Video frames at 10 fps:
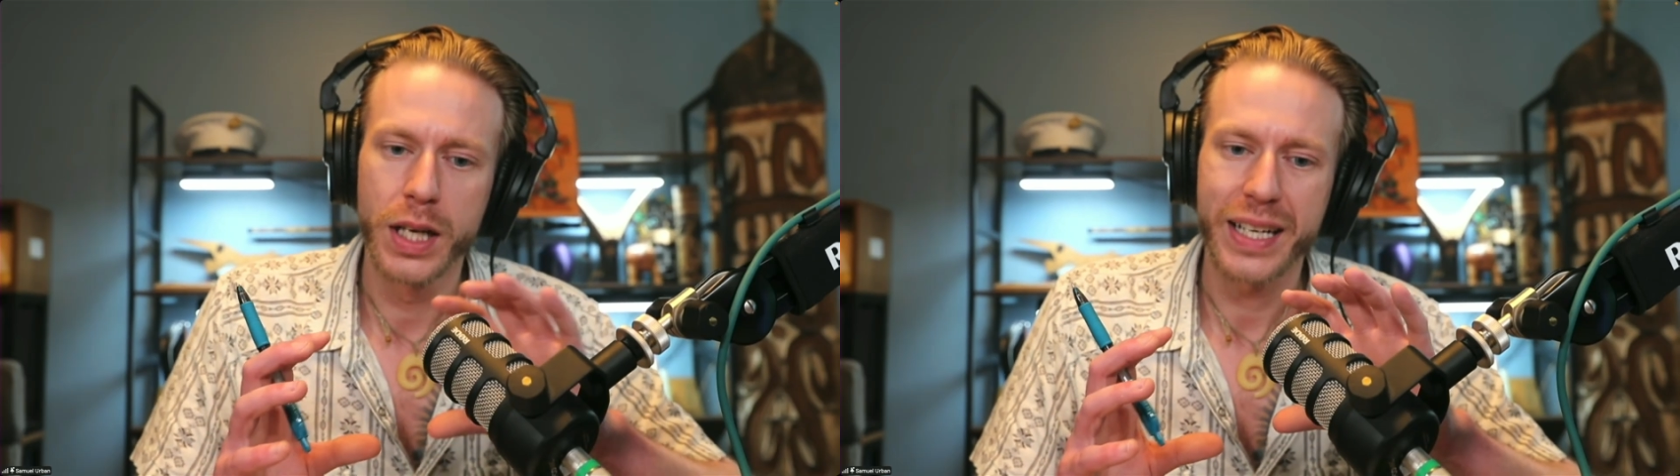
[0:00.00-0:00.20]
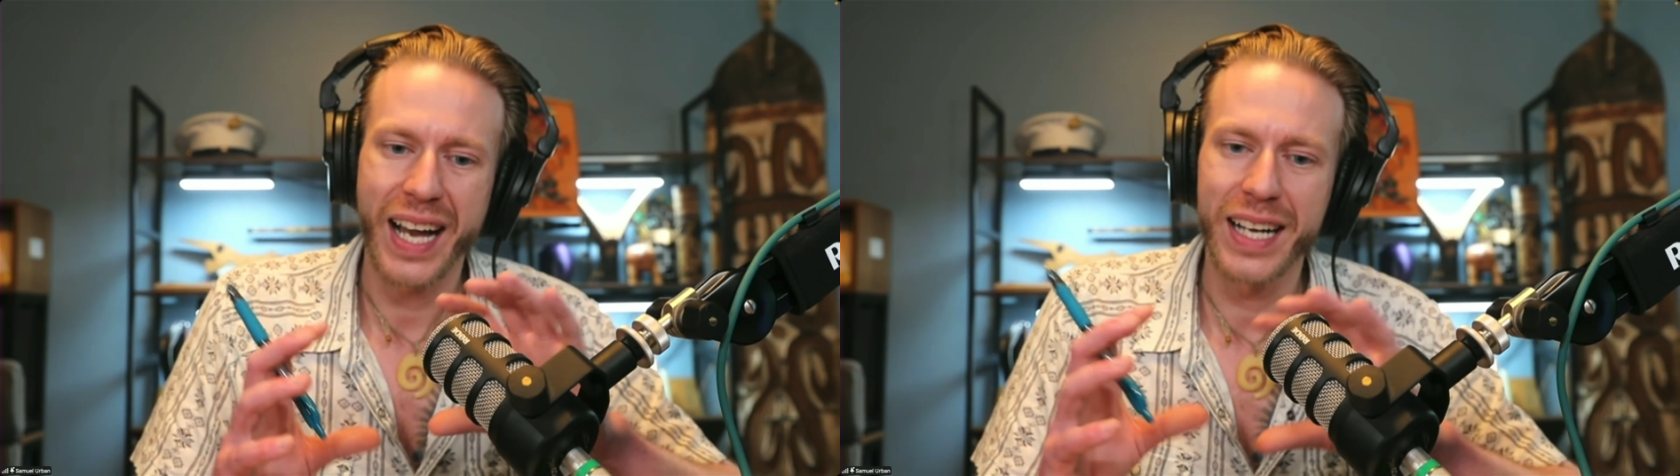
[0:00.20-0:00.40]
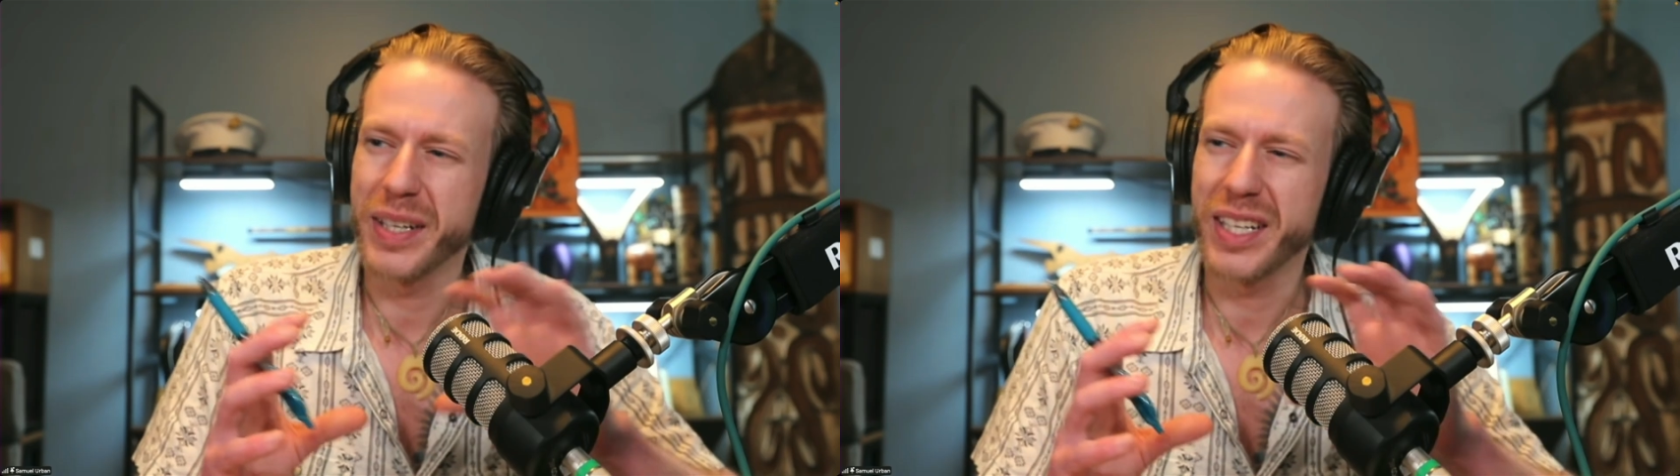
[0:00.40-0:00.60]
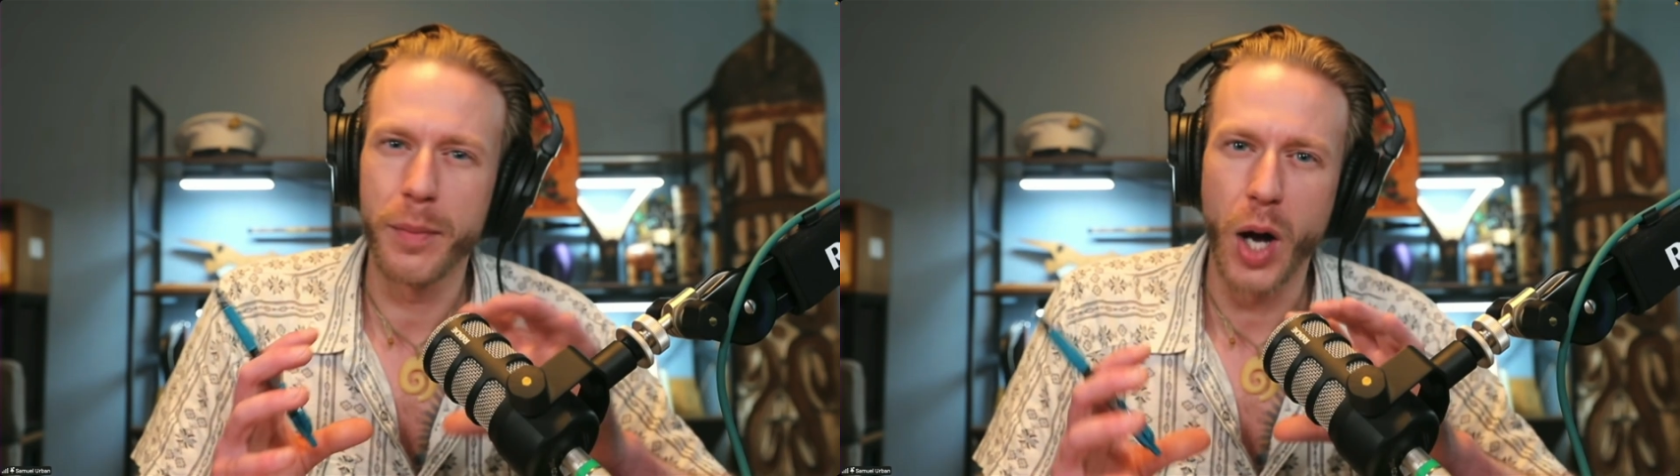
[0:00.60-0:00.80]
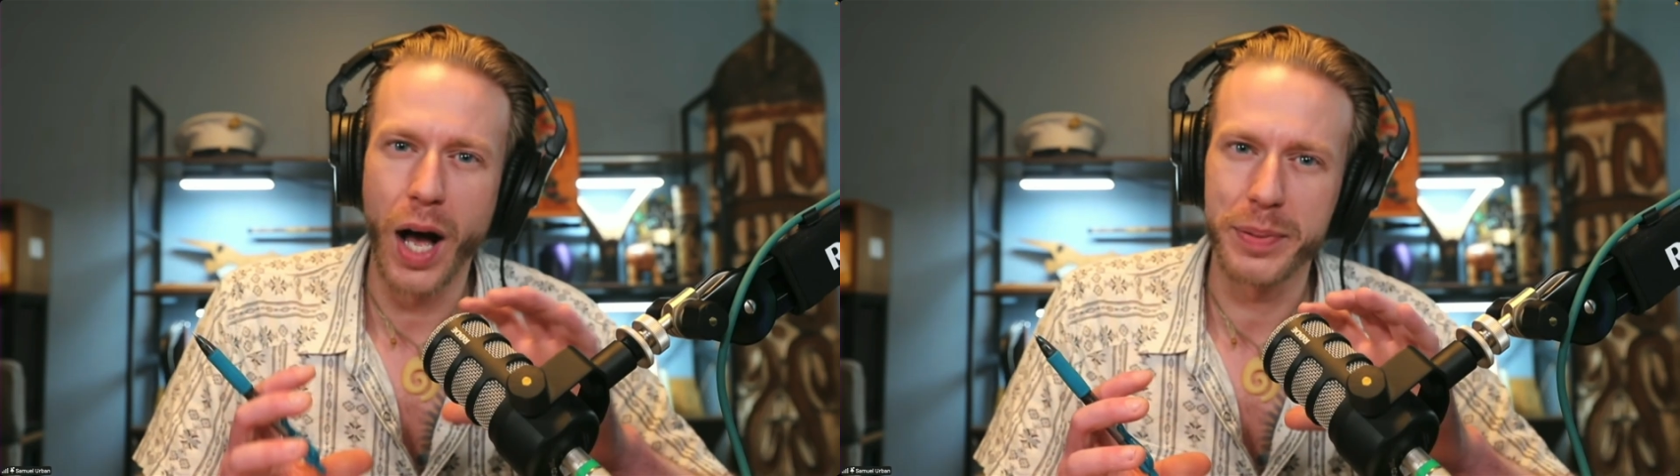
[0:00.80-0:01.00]
kind of
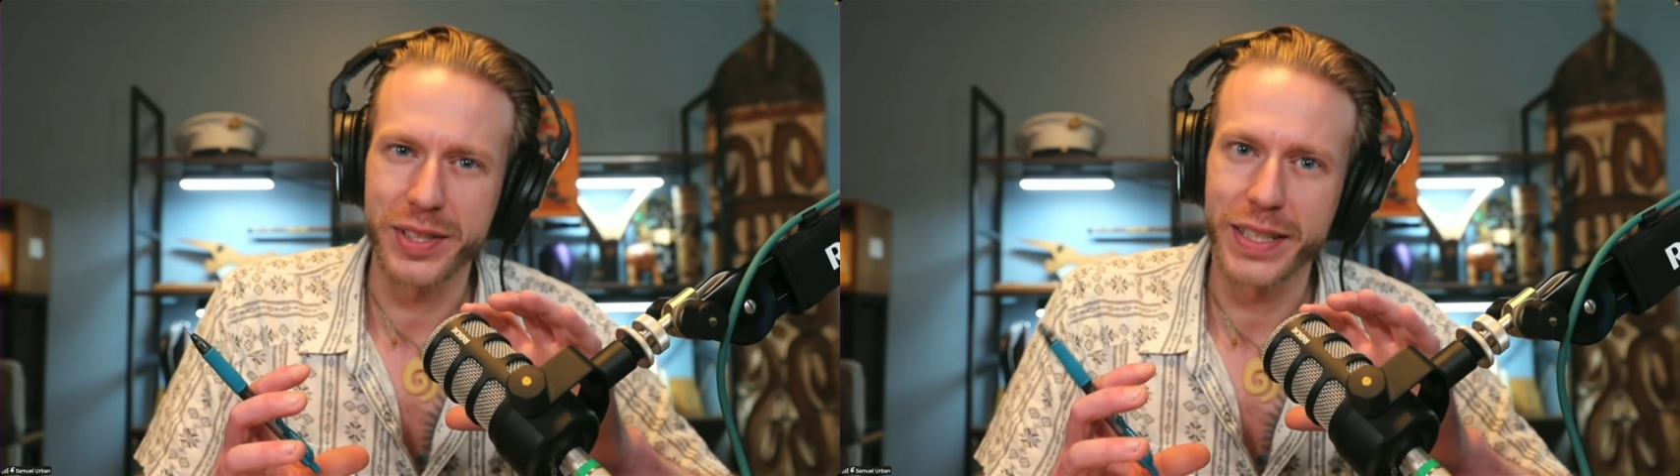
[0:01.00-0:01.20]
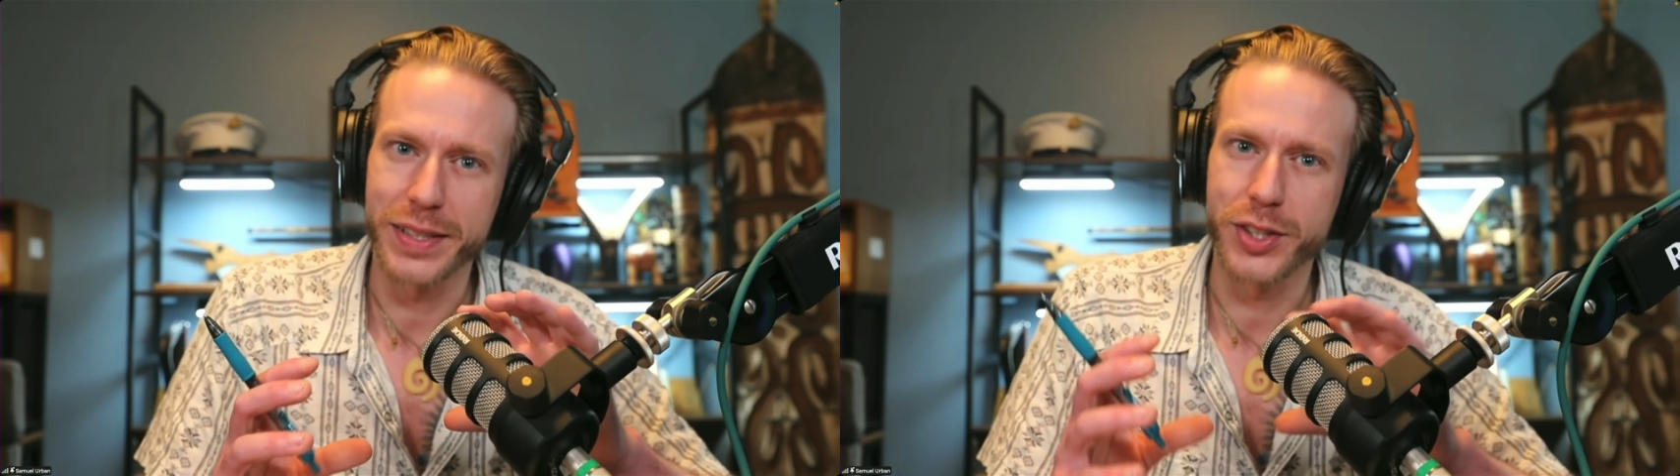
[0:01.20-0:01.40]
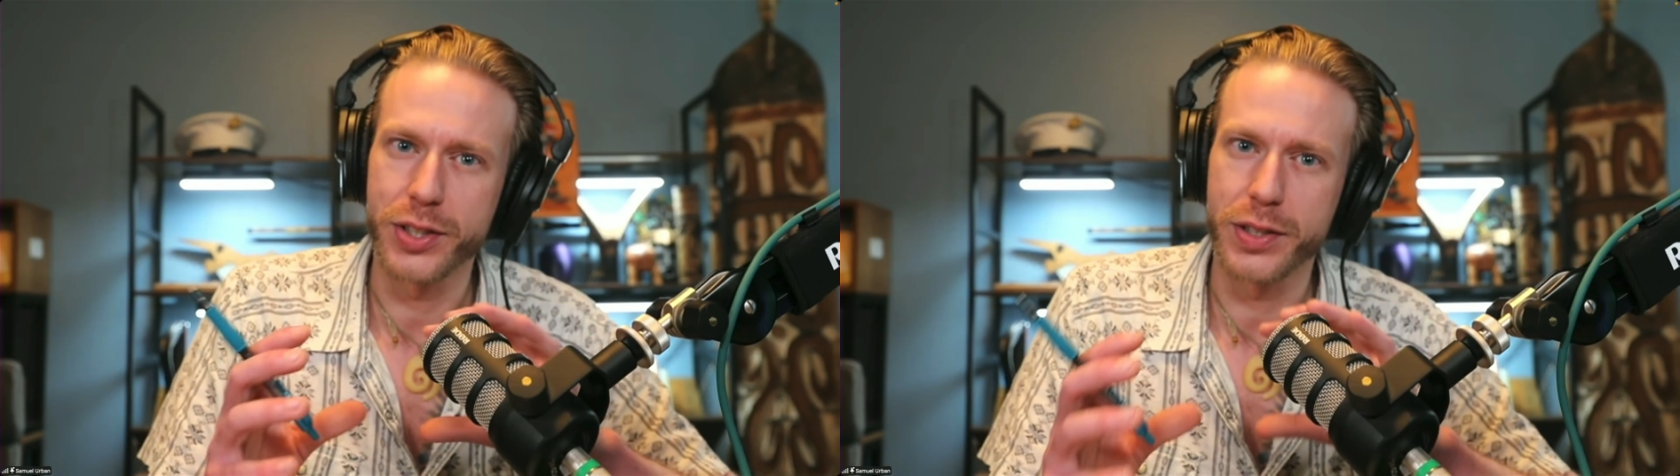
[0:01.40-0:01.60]
become opposites to